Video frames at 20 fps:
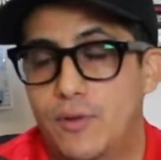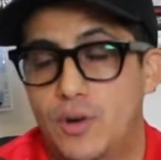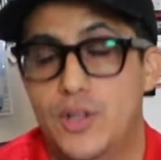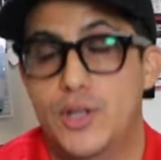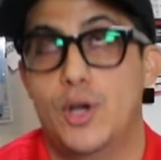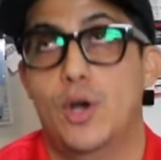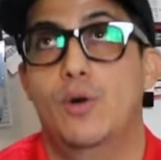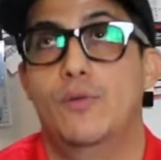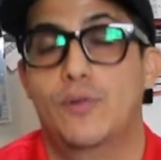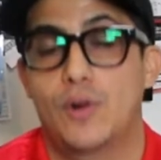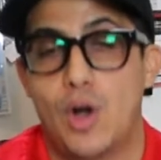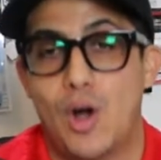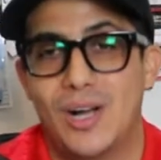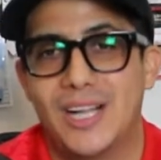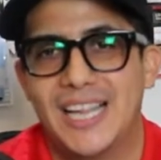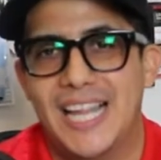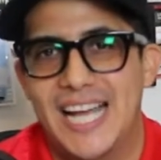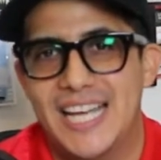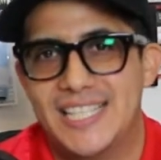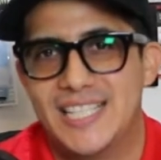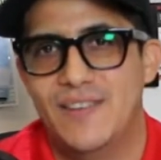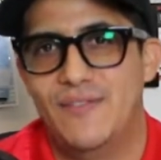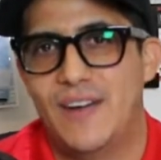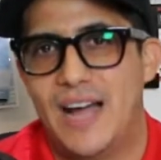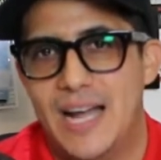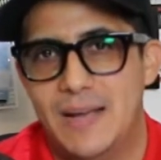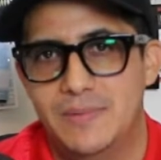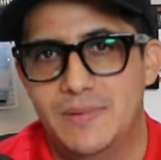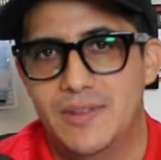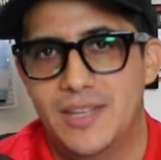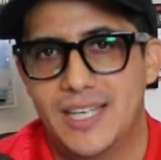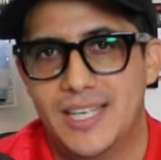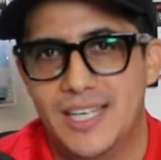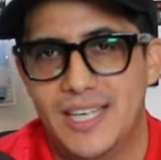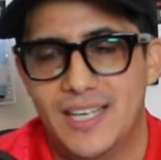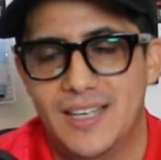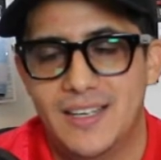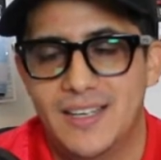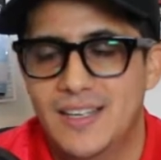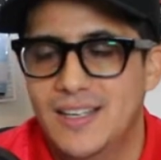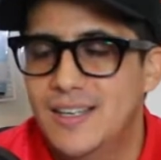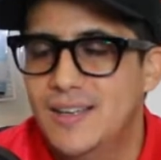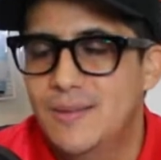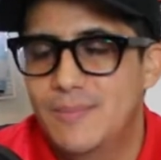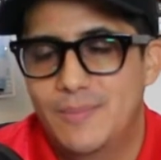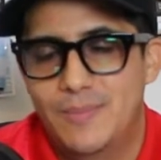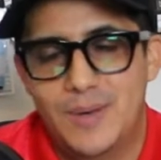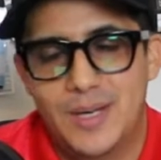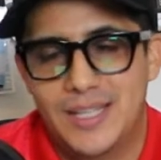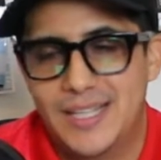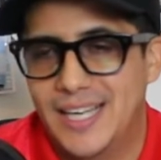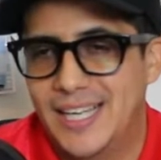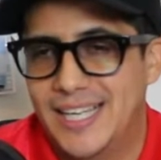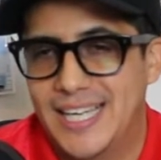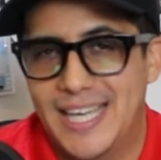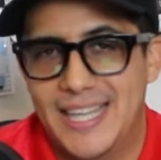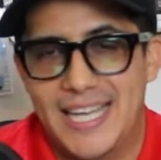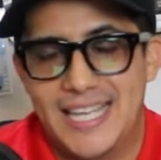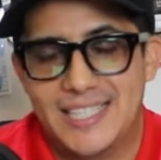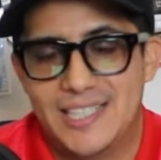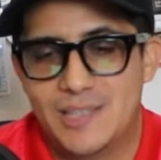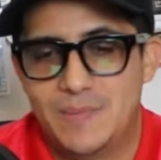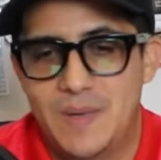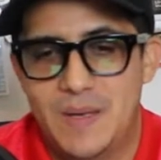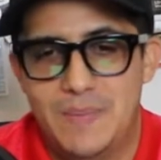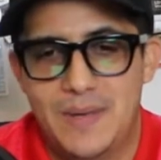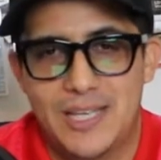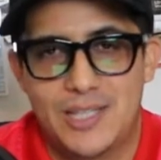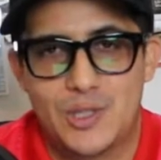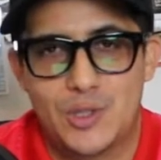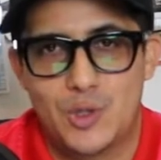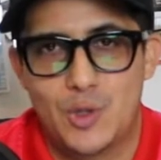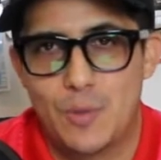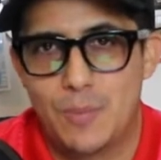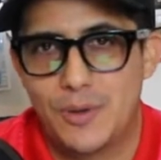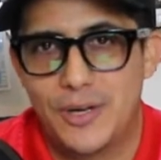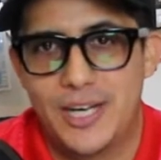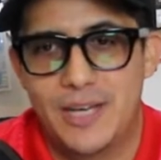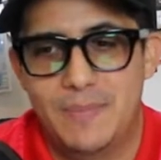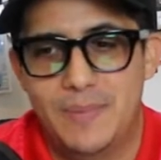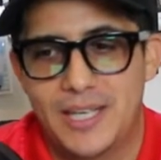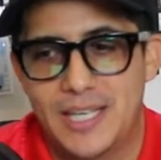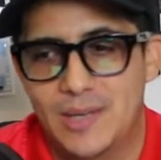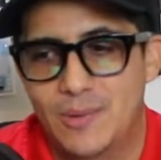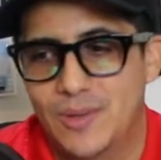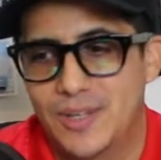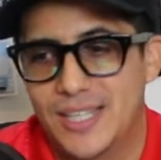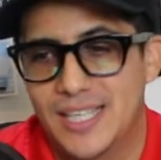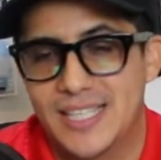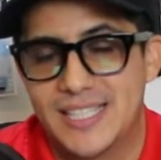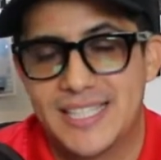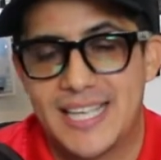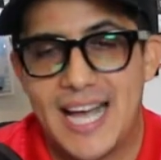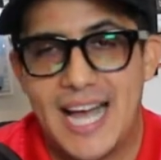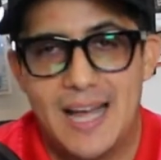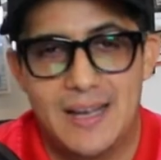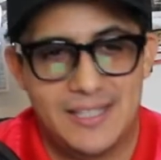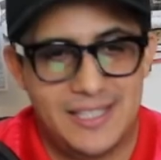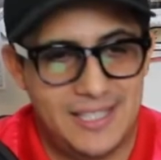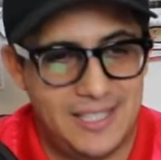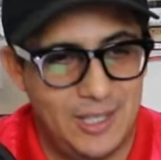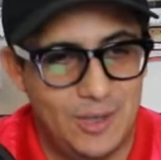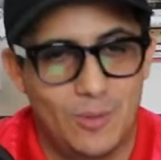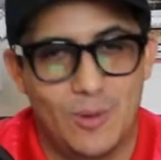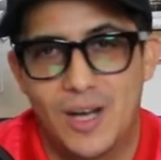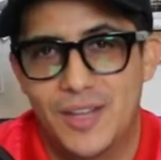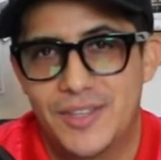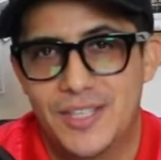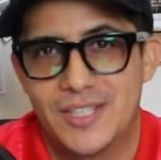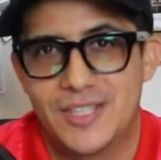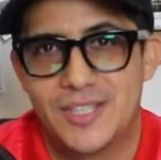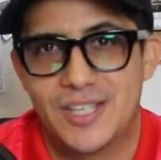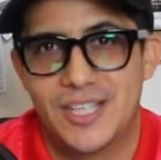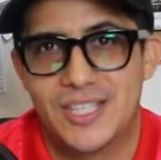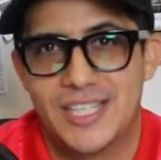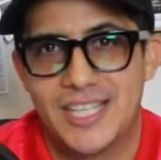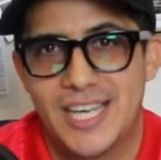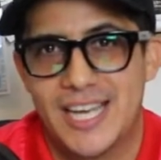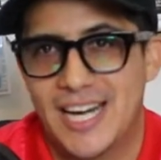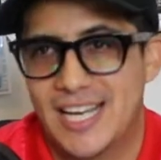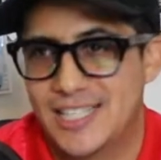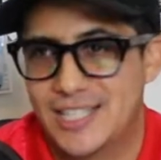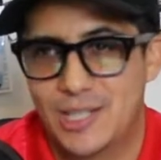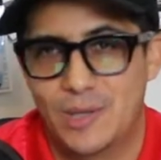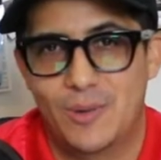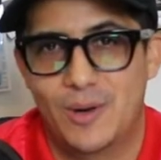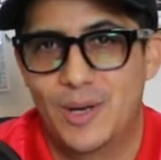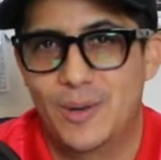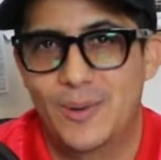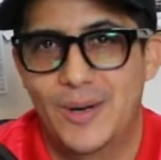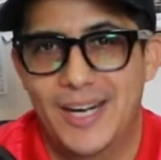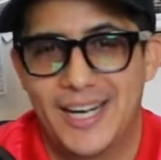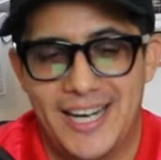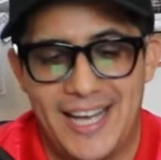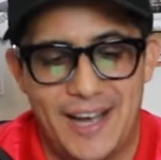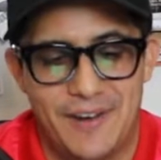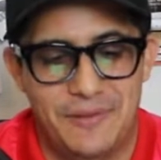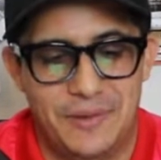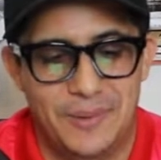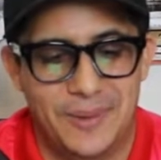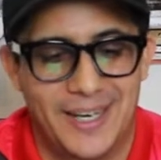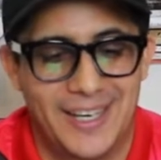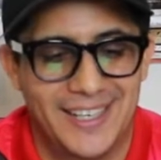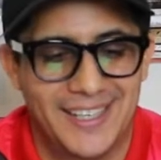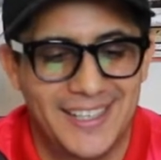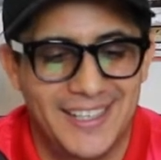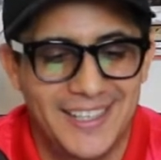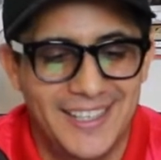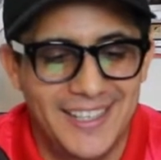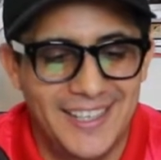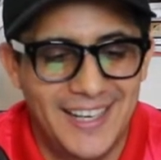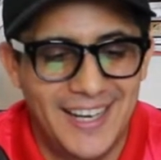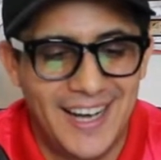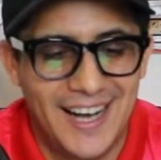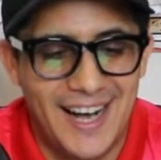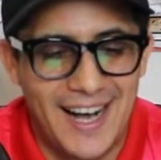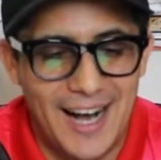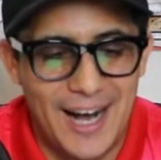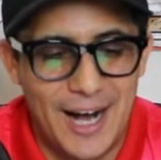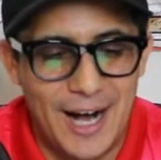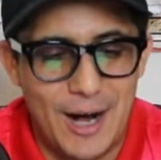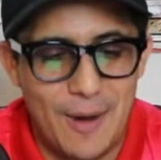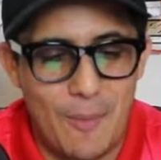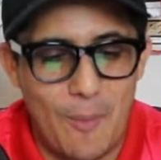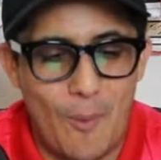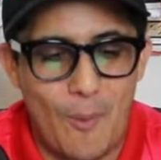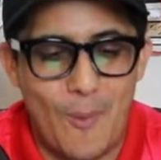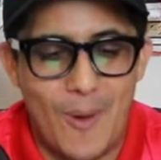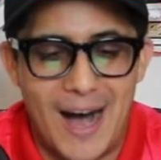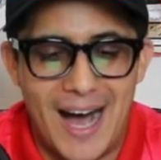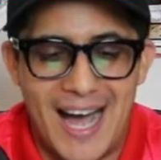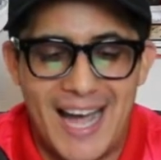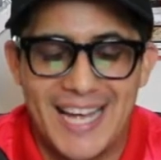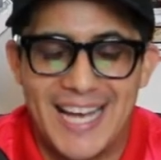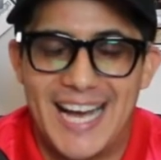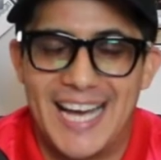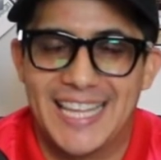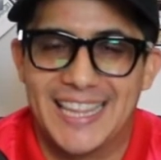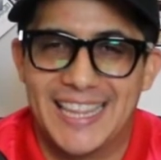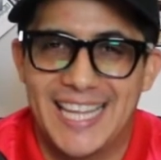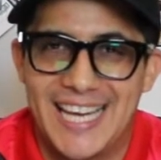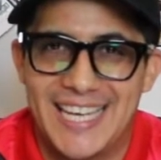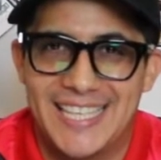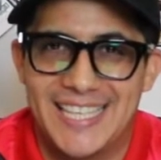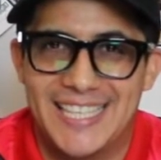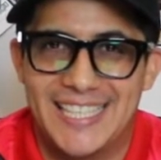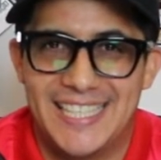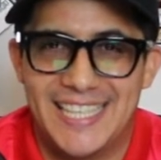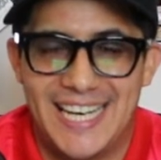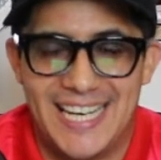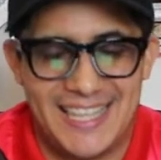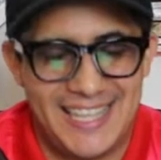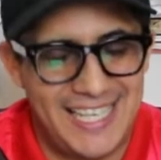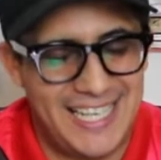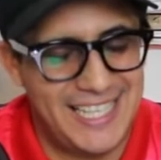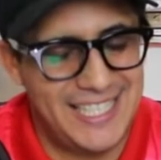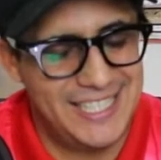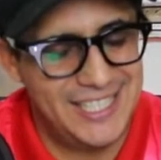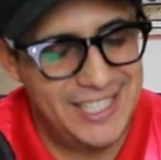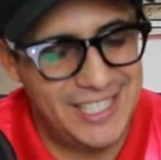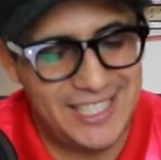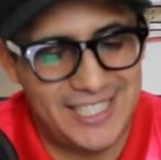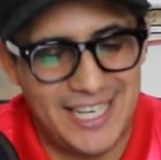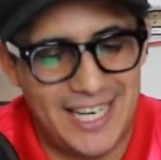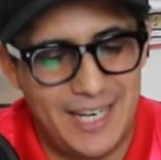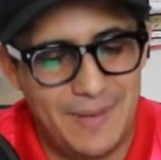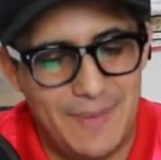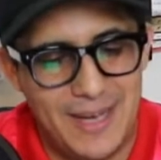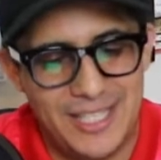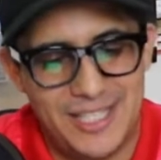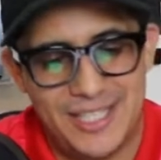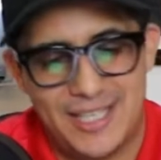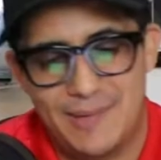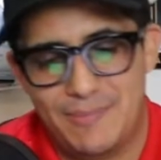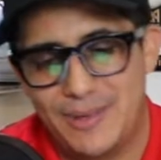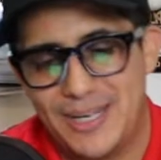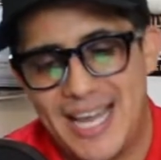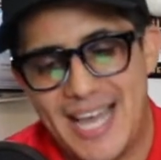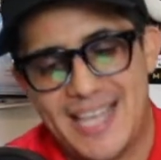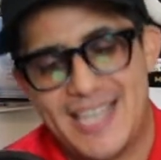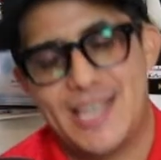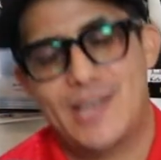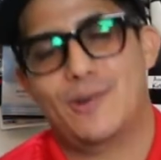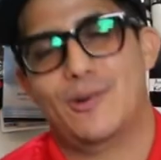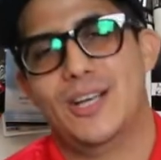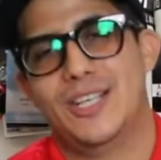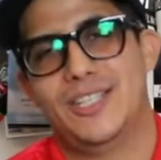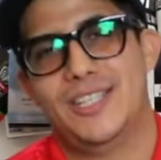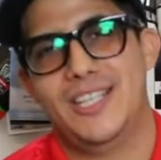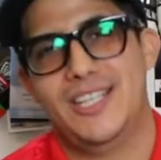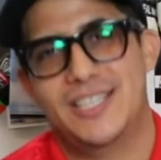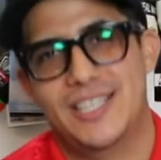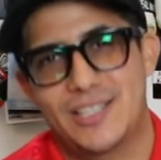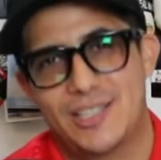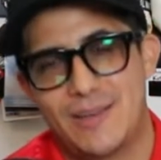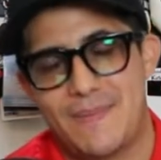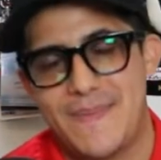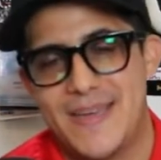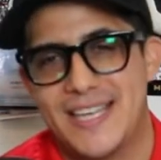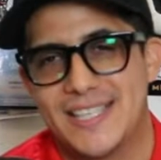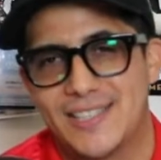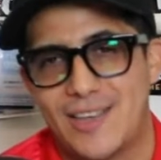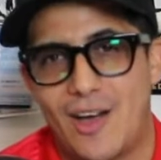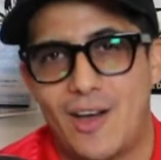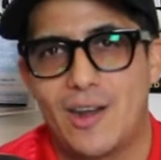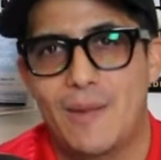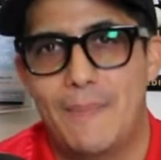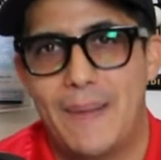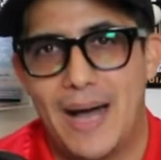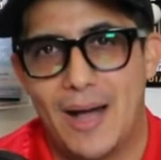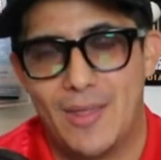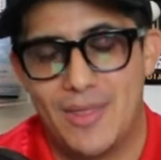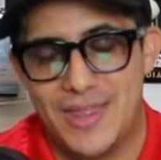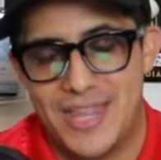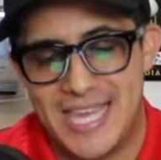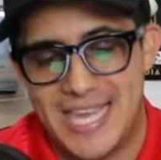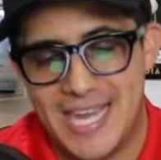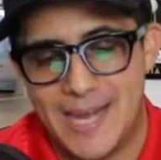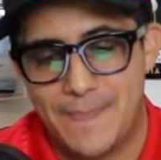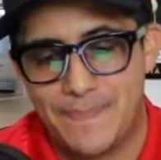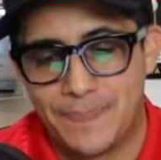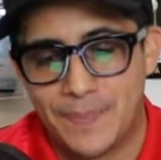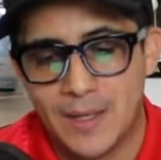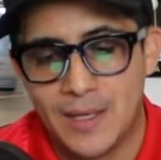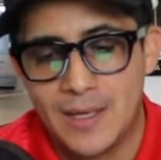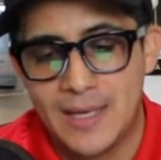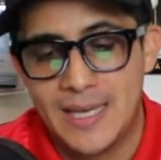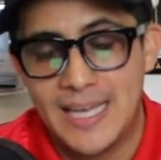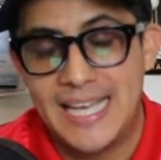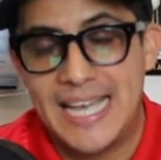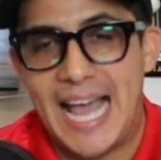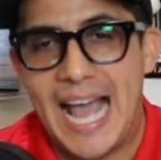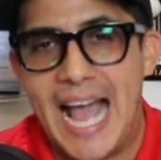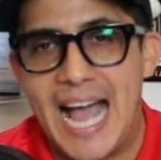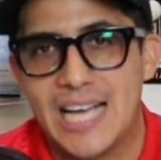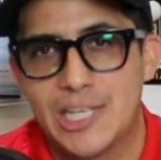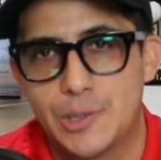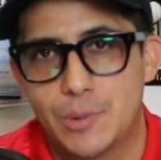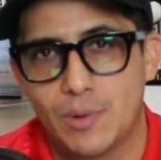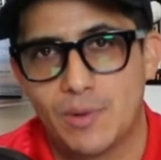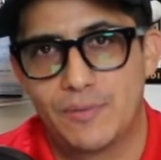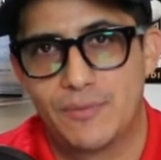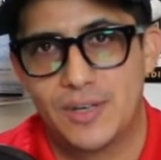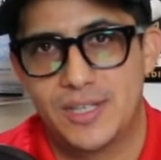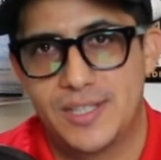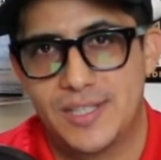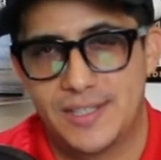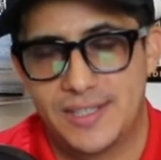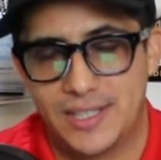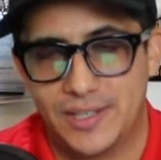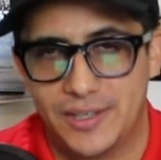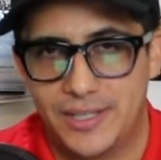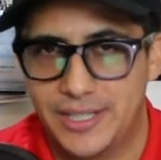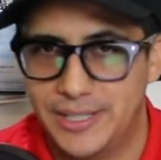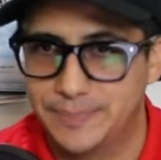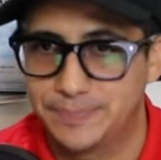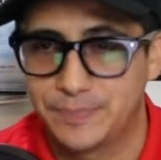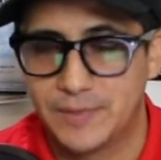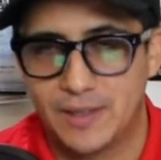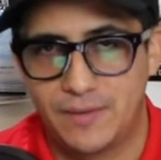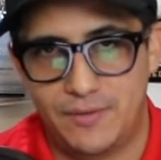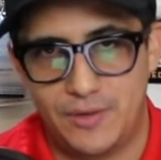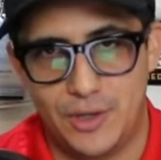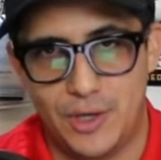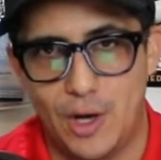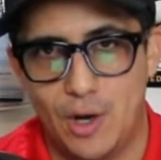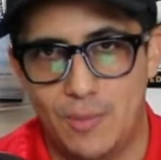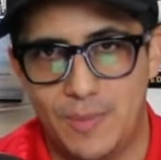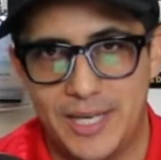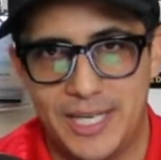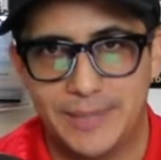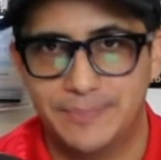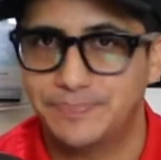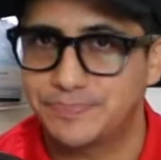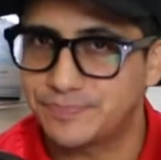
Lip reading: overall classy vibes of the kit. But again, that's just me being super nitpicky with this. I still want this jersey and I still want to wear it everywhere. Why I like it, I think I just kind of mentioned it, but Nike crushed these, and to me it's all about the casual versatility. If you know me,